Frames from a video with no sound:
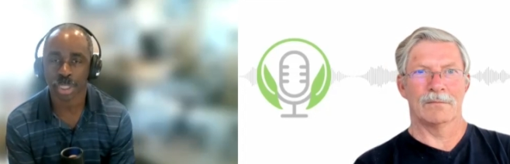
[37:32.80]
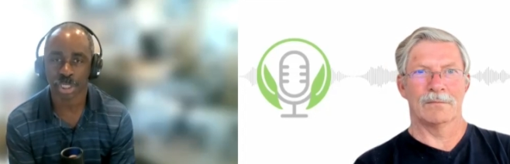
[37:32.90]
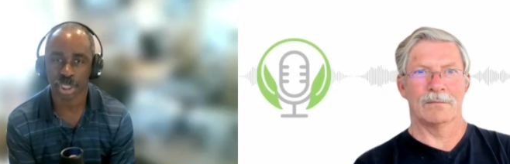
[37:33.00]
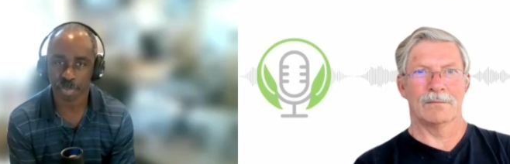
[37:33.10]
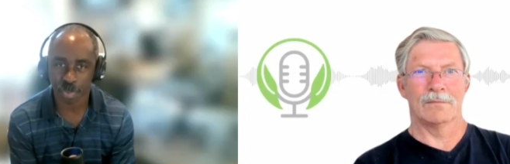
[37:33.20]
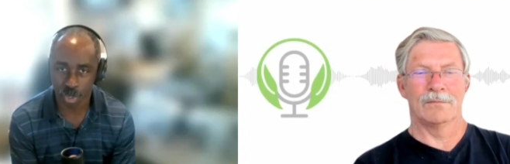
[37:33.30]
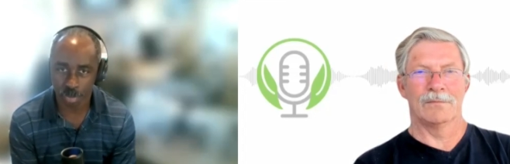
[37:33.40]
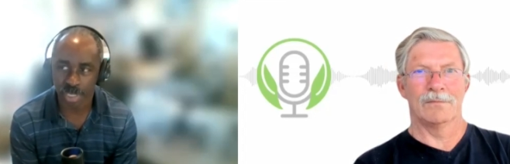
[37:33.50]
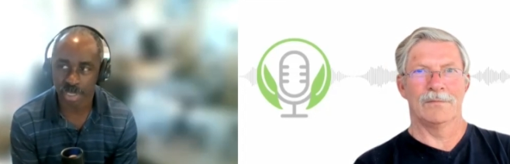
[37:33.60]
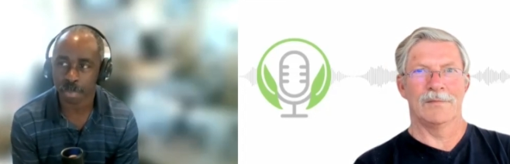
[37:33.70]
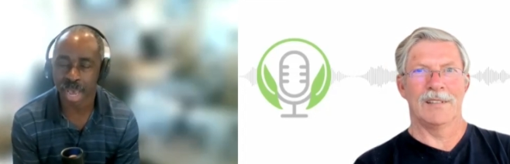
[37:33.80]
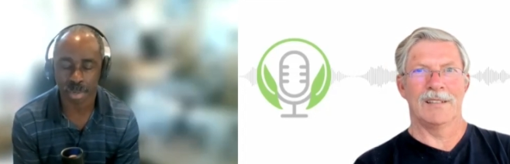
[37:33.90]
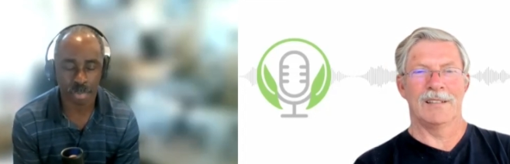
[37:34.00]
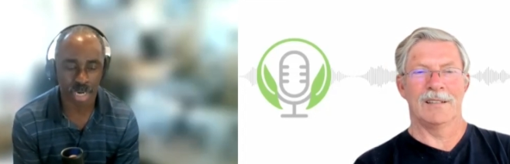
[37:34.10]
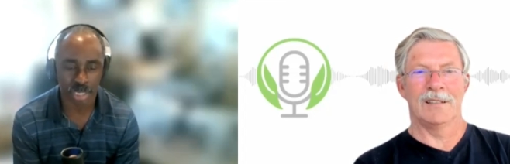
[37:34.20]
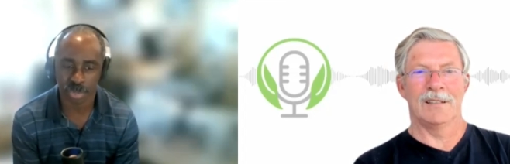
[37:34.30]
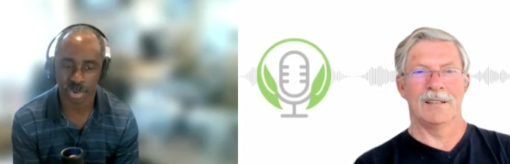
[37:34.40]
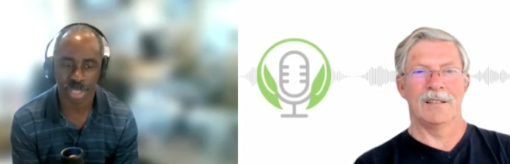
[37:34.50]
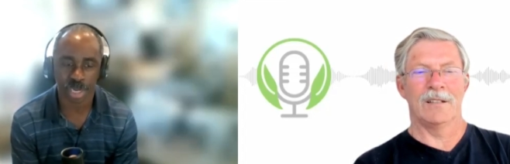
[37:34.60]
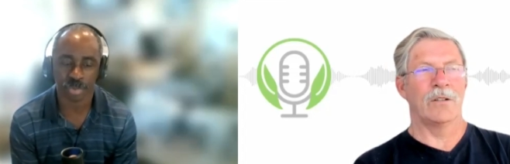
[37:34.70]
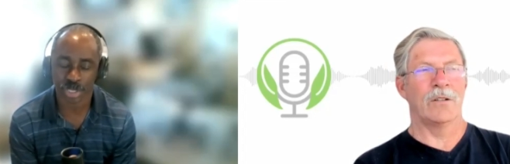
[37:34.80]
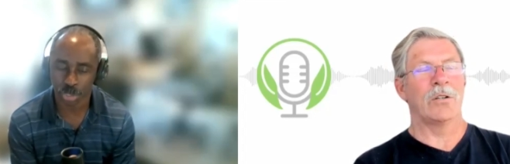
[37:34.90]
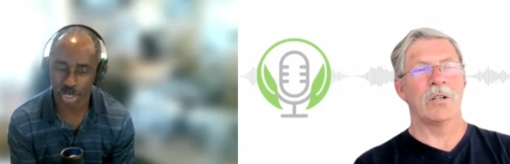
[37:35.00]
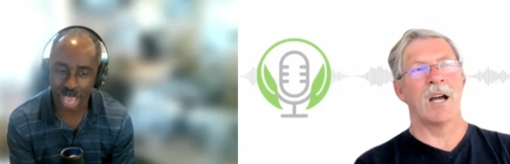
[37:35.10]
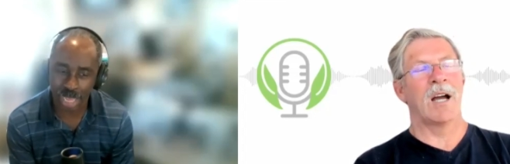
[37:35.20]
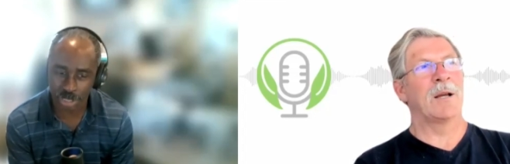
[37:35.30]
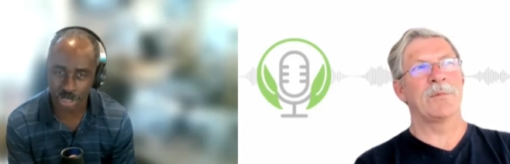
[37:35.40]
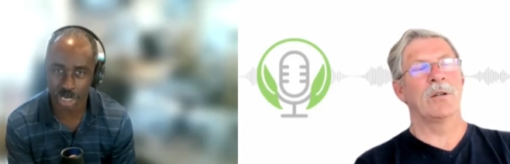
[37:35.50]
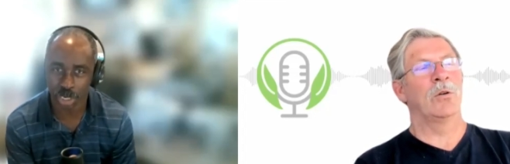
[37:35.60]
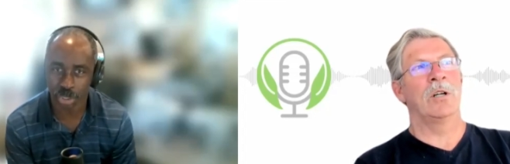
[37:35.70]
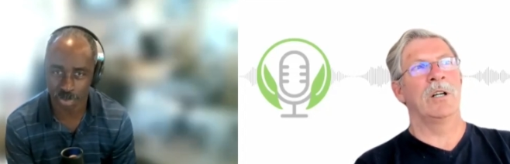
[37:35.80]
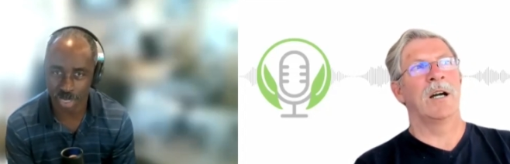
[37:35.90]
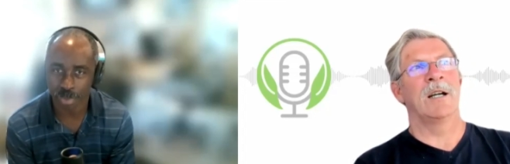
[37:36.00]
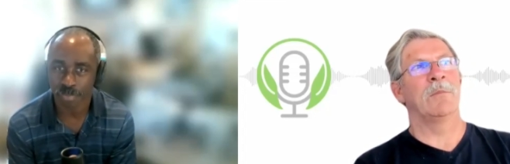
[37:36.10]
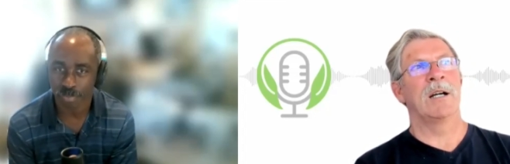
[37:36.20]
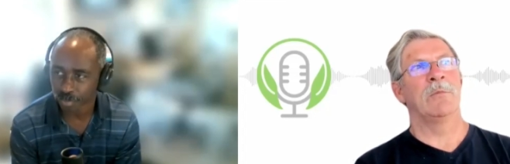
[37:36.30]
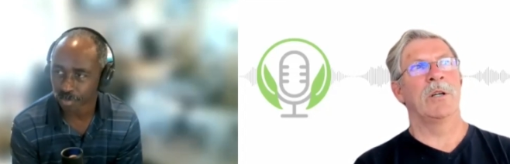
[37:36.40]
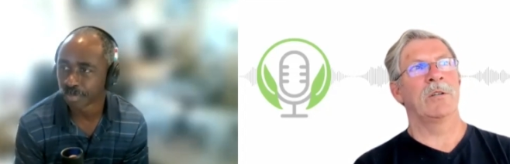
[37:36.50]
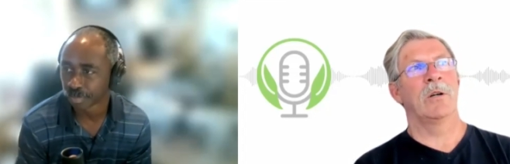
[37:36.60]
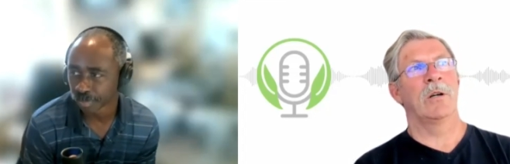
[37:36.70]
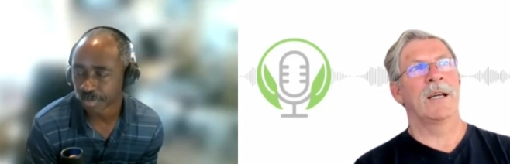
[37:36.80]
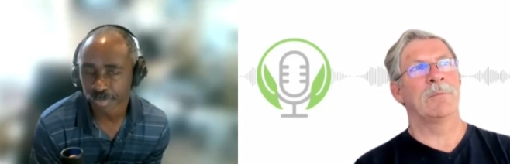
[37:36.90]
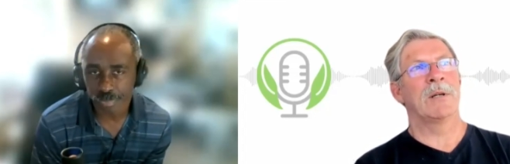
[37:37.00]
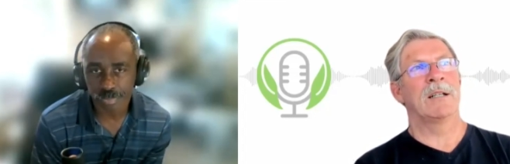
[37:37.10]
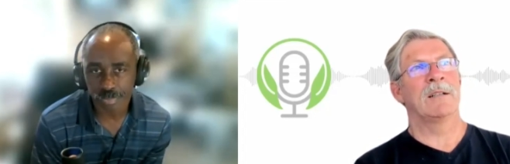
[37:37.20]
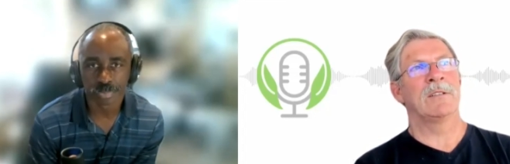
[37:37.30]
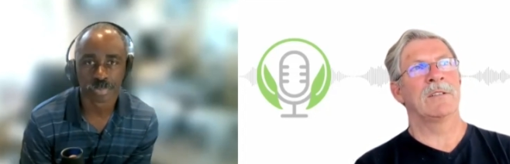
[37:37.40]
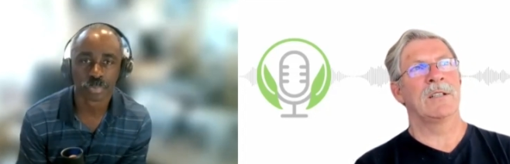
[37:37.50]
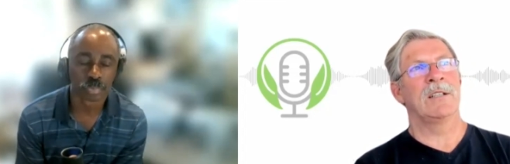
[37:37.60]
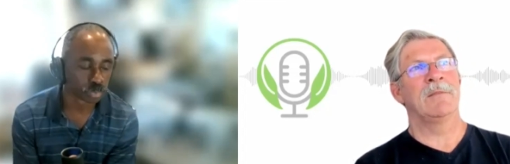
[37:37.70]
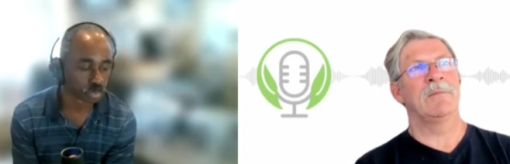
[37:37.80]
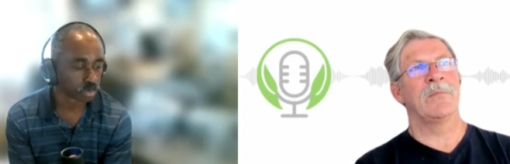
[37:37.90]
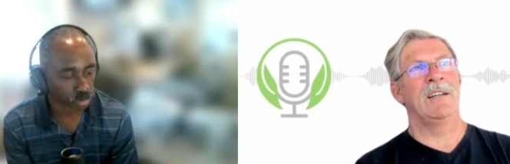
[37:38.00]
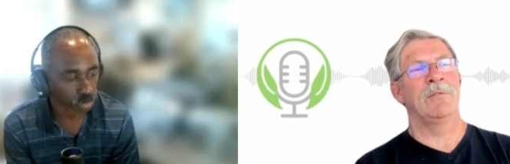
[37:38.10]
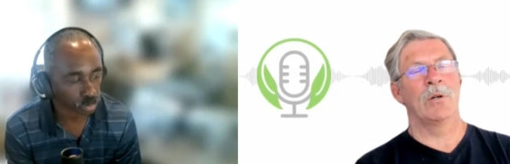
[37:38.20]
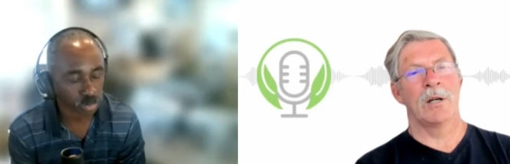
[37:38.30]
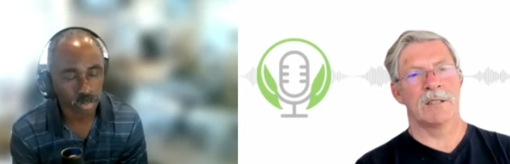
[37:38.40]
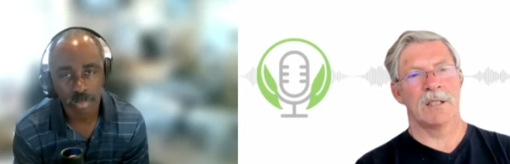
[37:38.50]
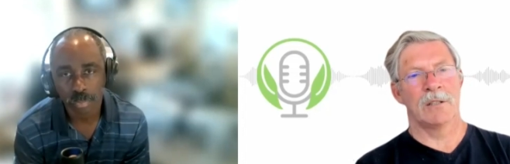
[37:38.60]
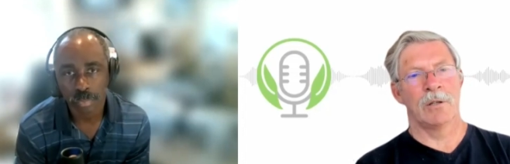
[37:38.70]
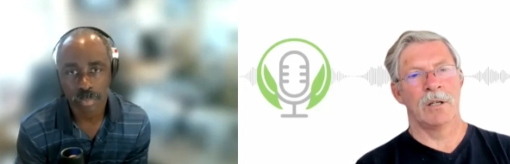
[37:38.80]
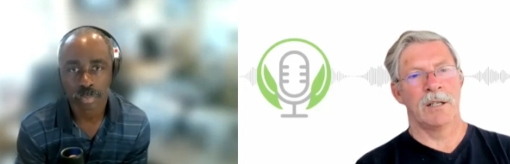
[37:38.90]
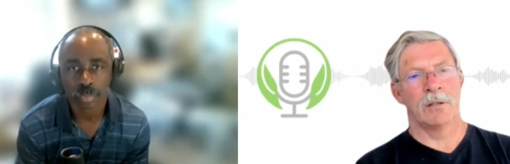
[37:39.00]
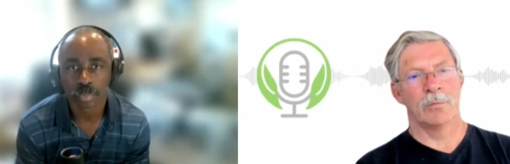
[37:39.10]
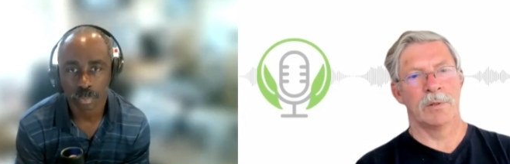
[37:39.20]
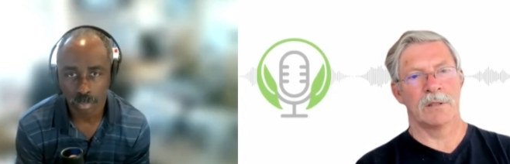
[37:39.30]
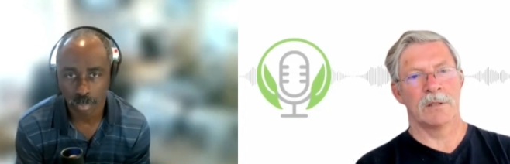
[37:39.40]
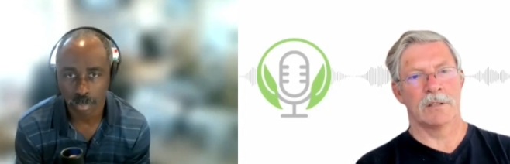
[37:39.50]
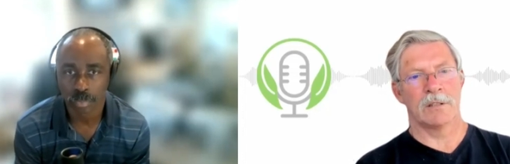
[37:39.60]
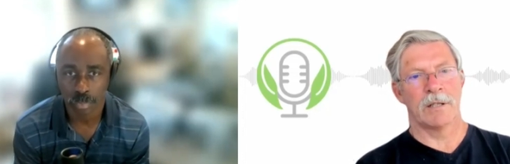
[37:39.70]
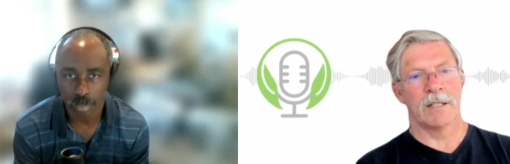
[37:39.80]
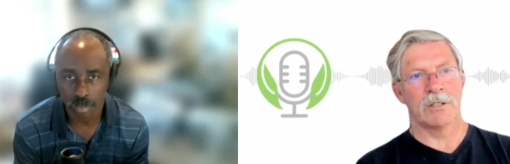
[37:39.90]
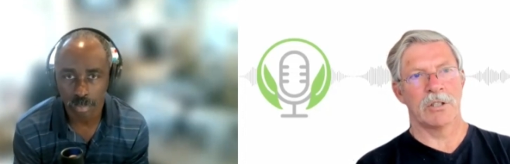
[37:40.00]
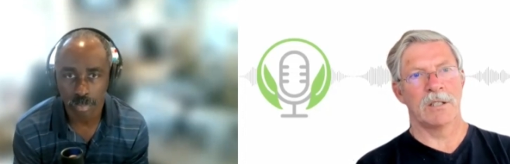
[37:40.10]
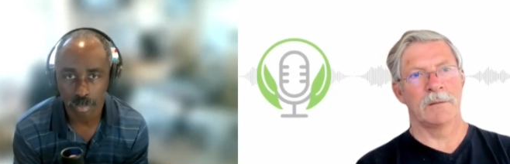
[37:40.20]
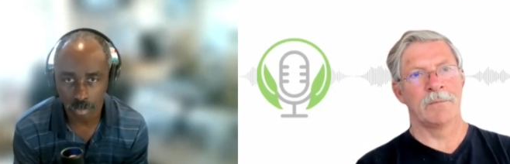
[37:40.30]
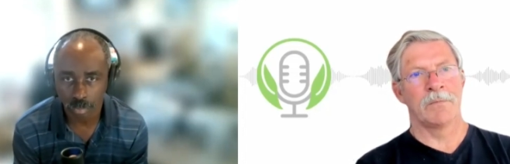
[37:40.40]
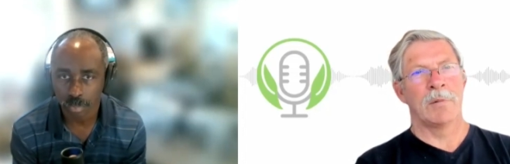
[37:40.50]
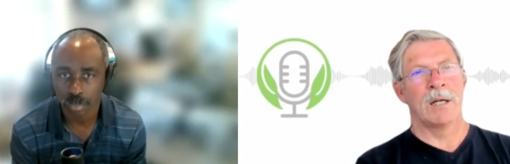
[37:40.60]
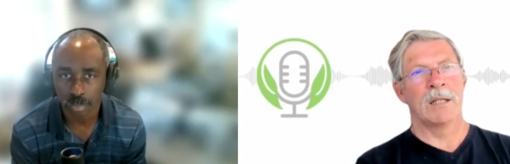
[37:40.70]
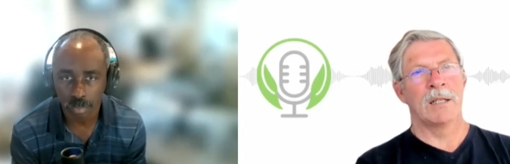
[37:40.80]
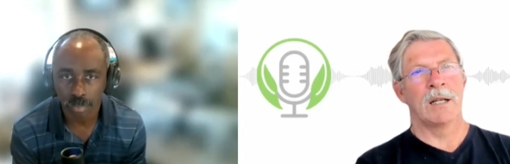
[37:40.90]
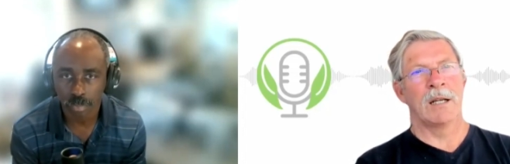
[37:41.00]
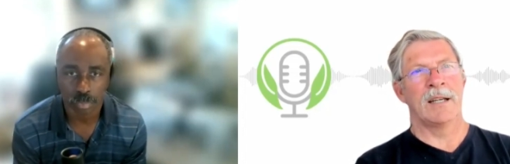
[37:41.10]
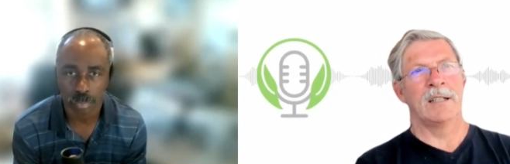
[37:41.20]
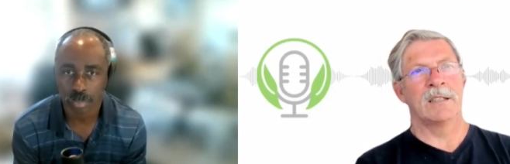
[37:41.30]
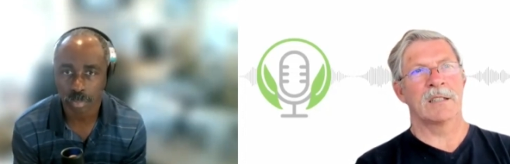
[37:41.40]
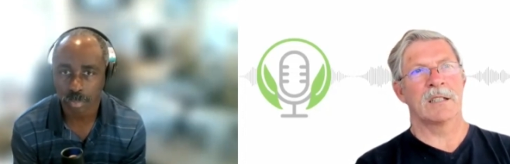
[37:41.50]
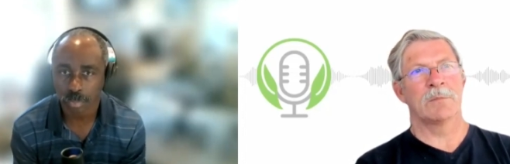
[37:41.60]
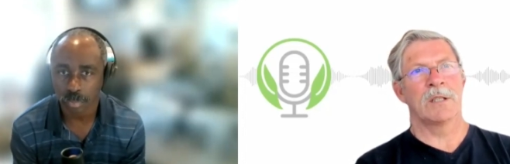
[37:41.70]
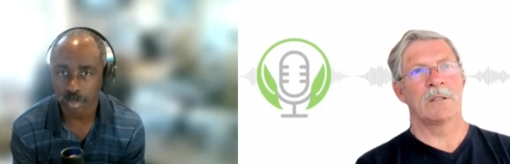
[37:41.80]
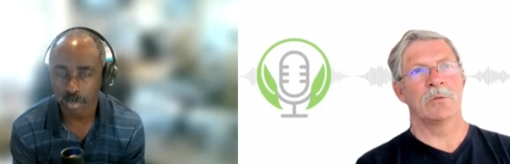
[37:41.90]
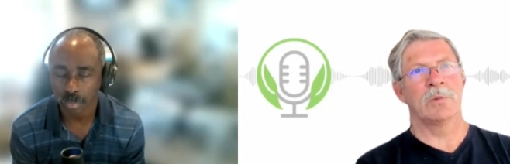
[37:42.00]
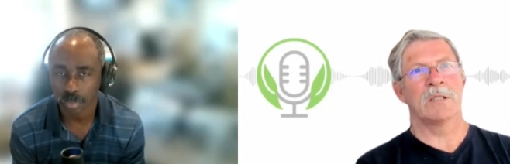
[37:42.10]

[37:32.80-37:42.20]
Speaker 1: these experiments, modern monetary theory. So yeah, absolutely. I'm
Speaker 2: I'm with you on that. But see, even though I said earlier, hope is not a strategy, but there is something to